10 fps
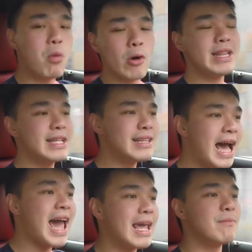point in
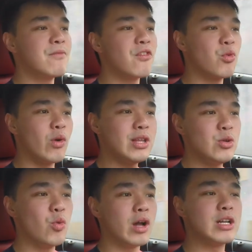time for when
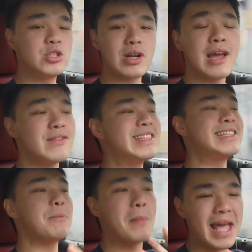you want to drive it,
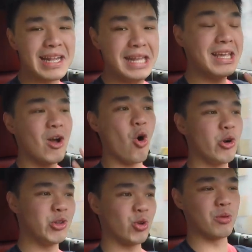depending
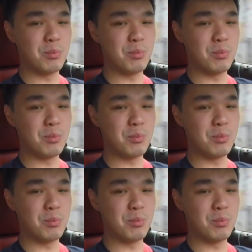on your